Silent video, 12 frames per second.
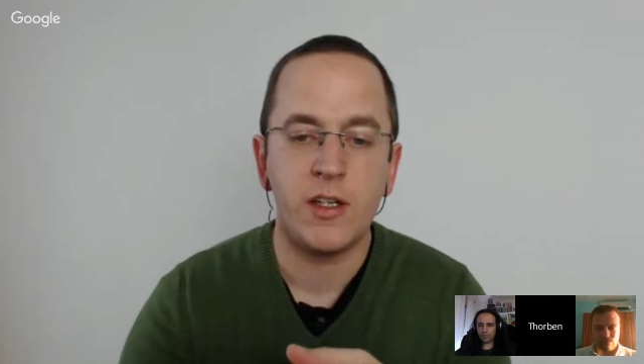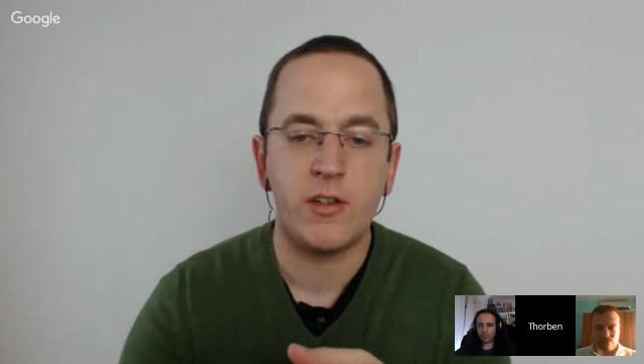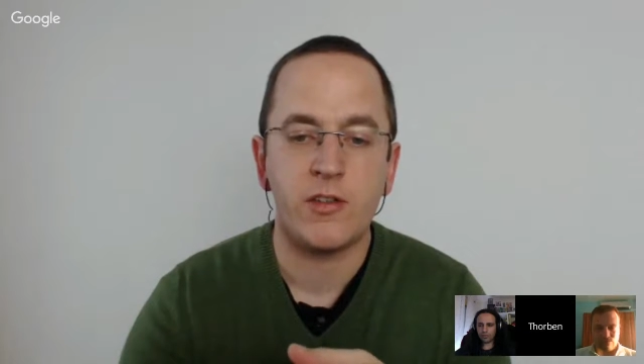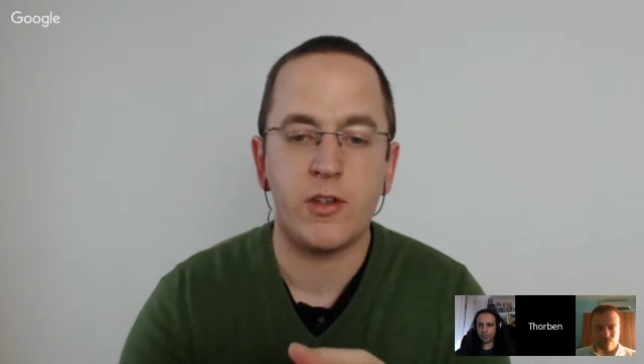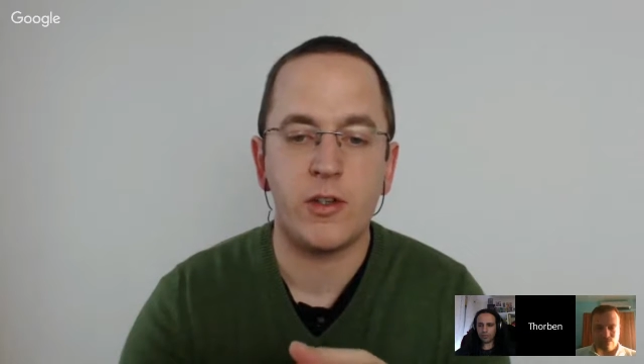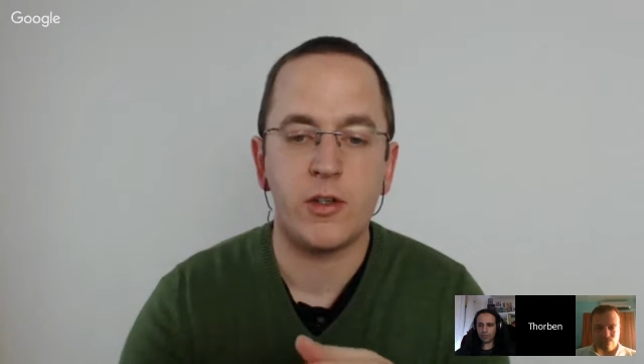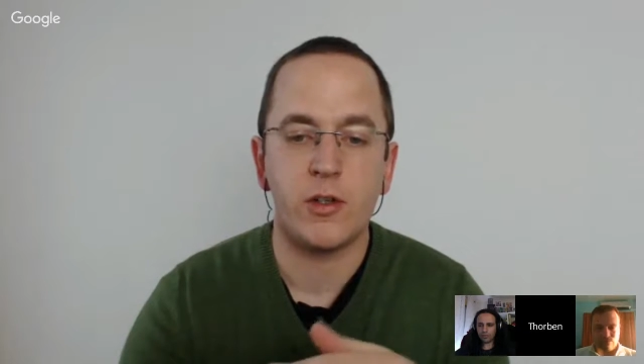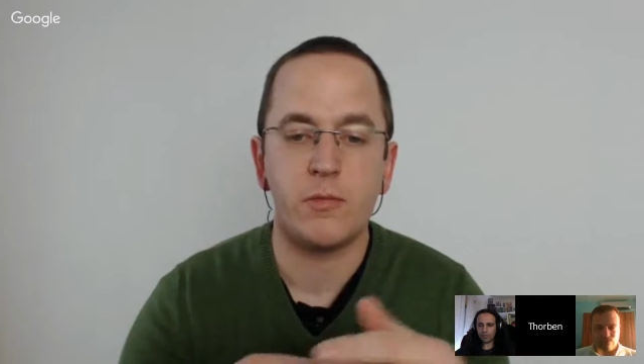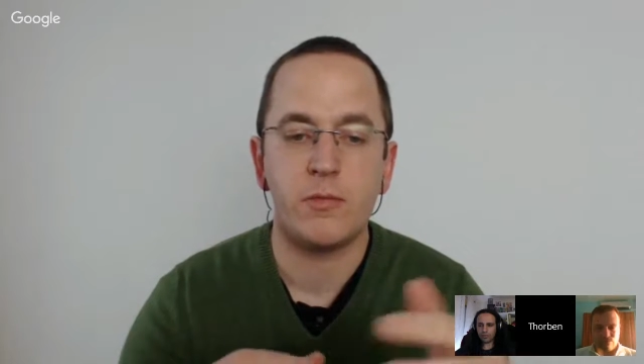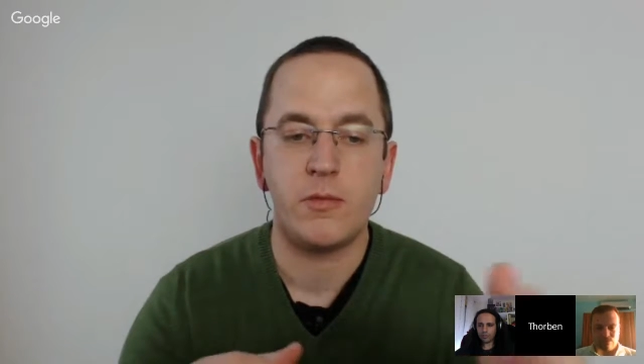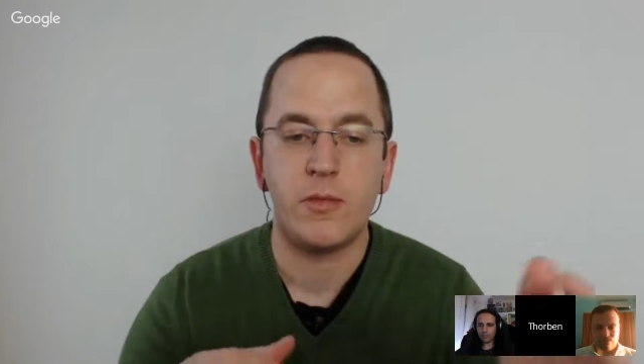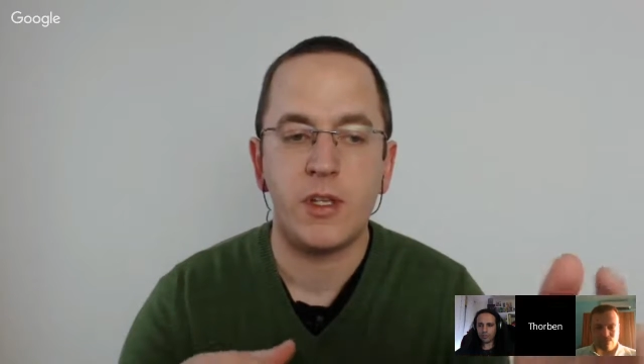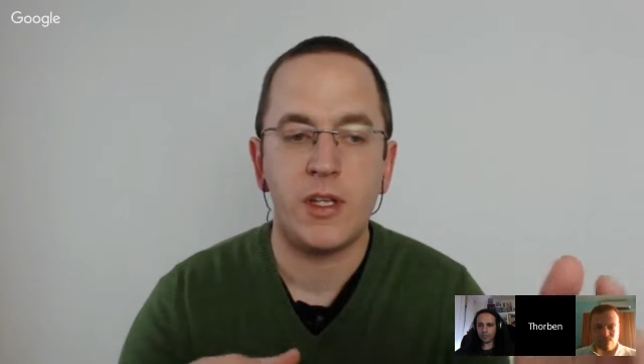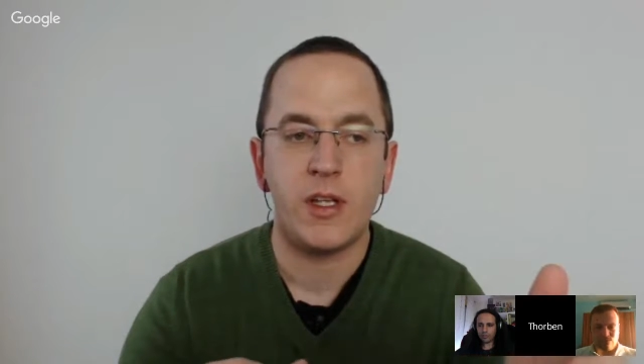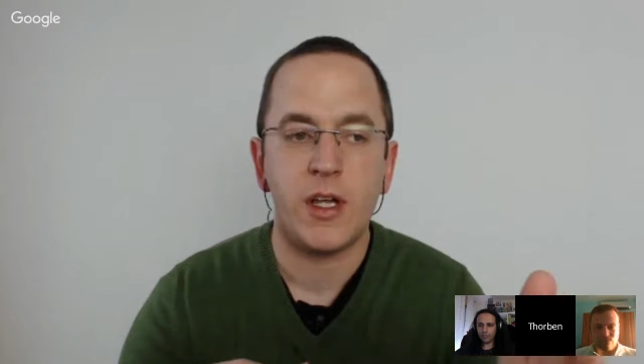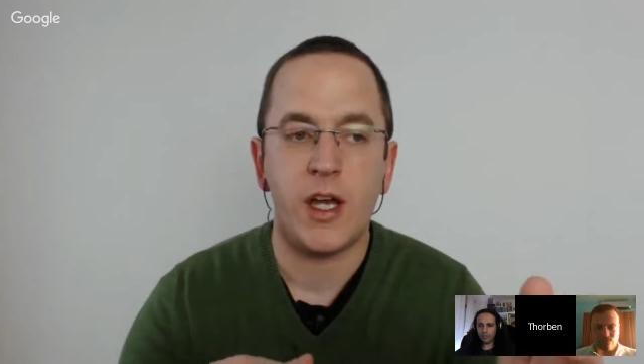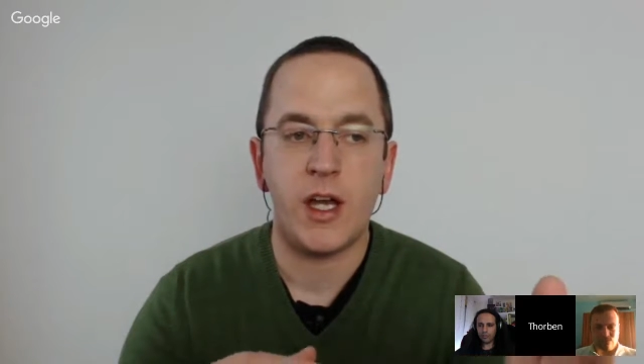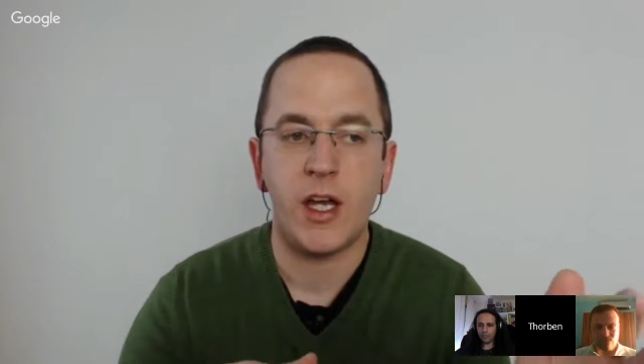So
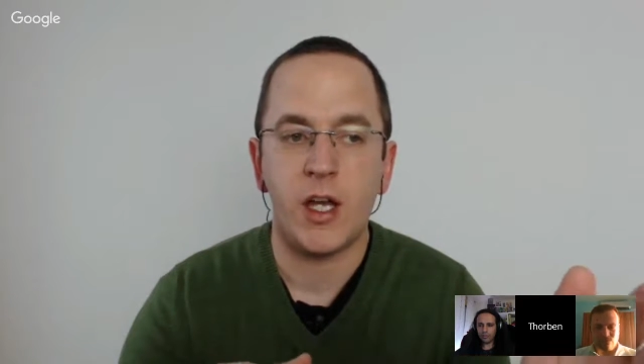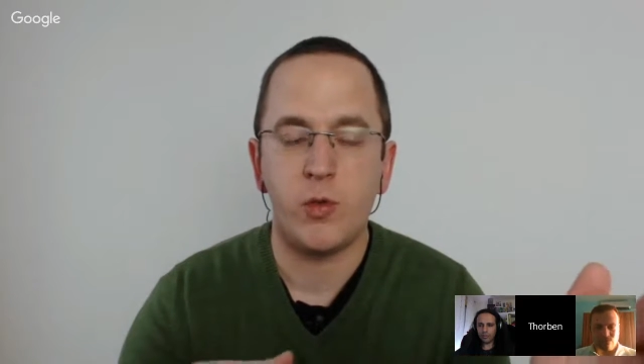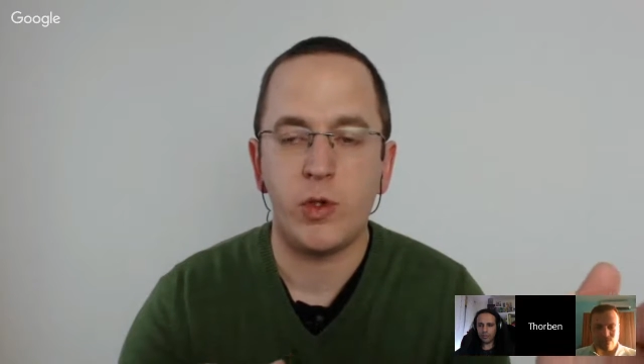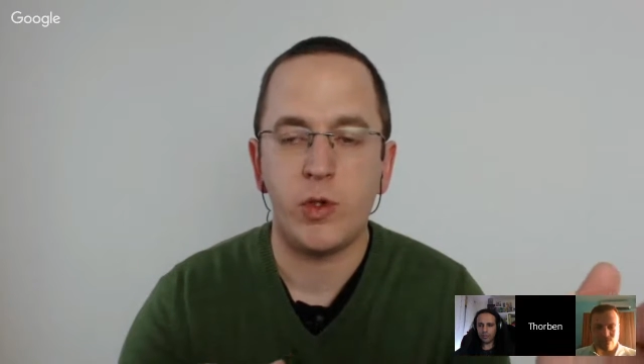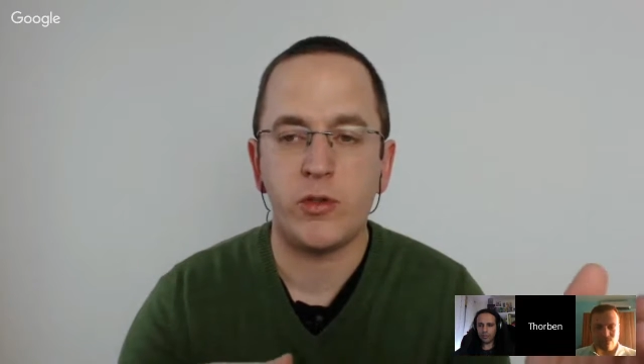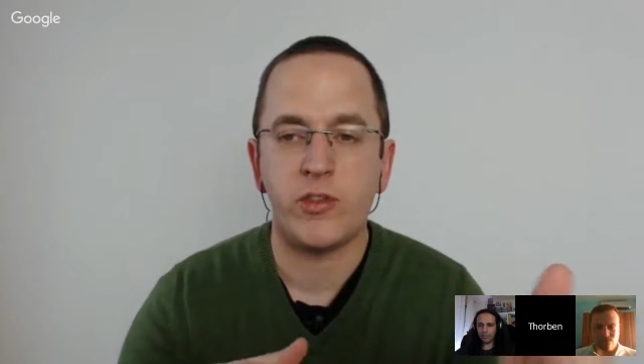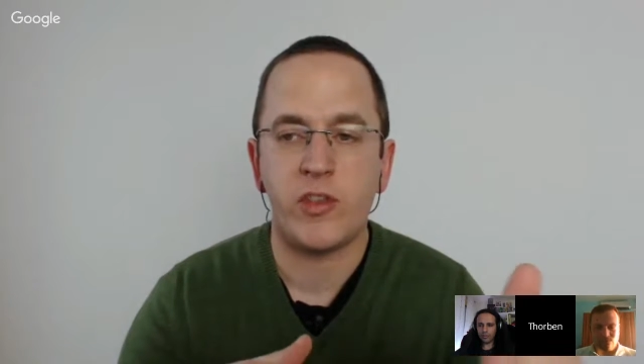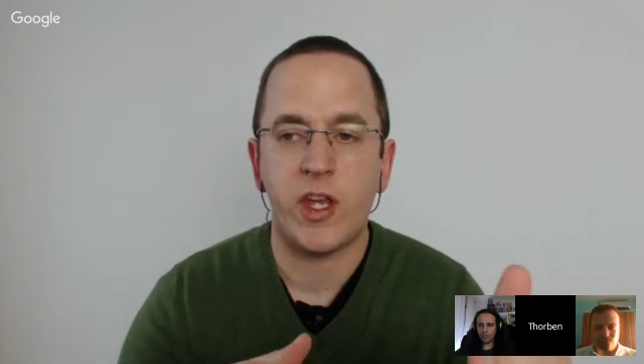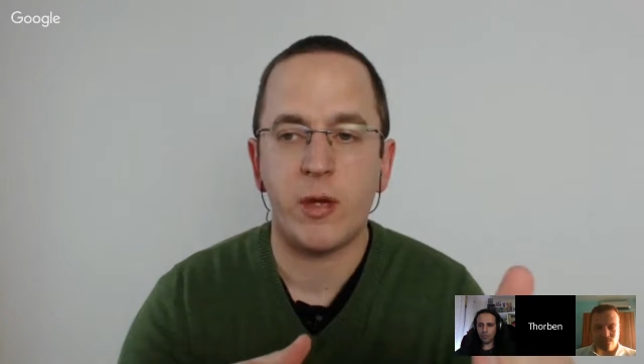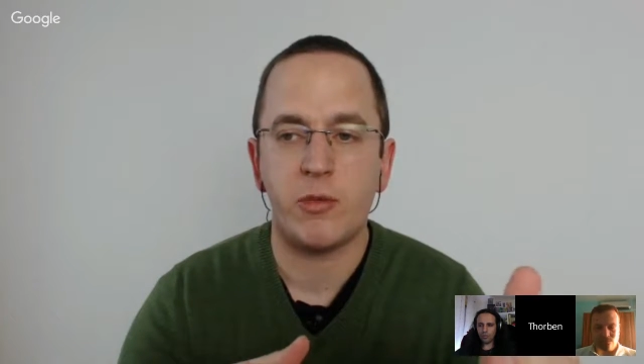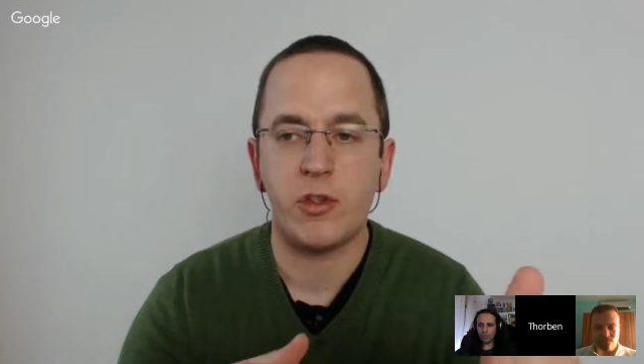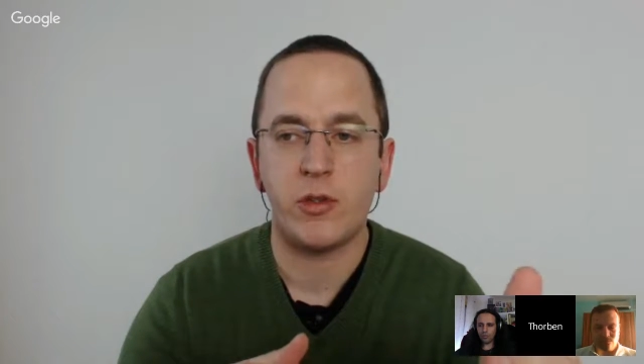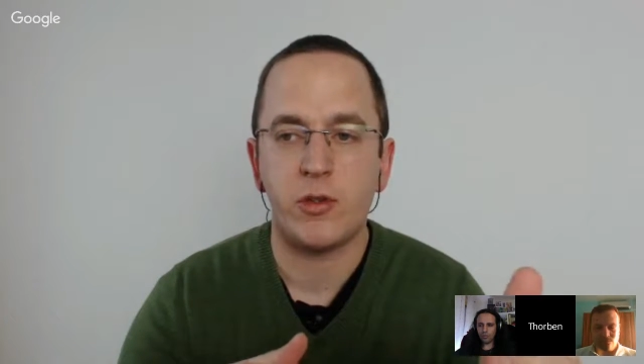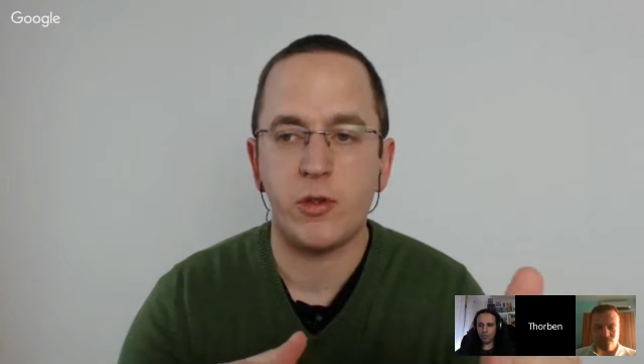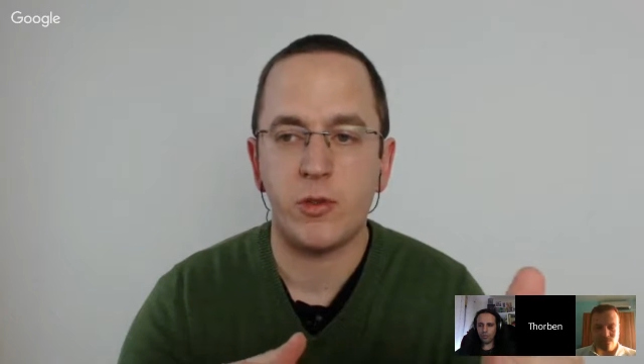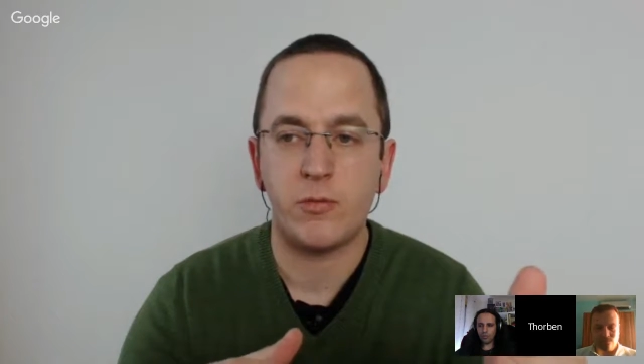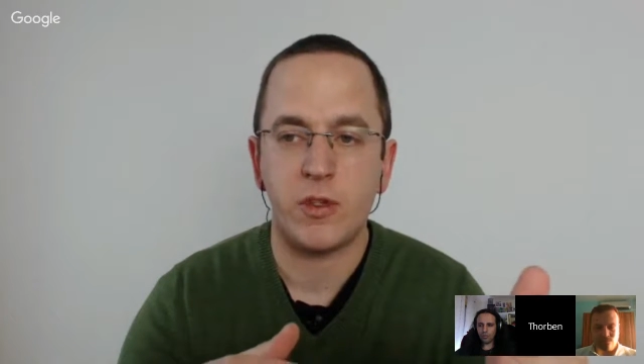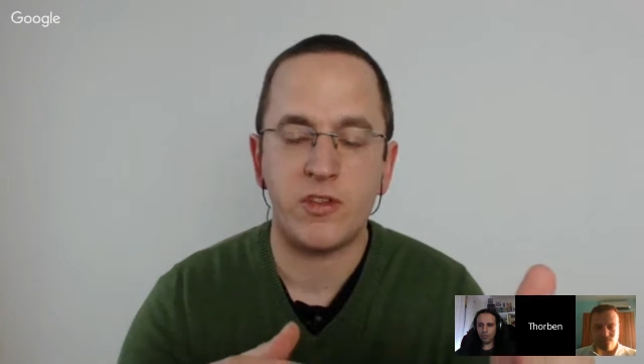I reduced them to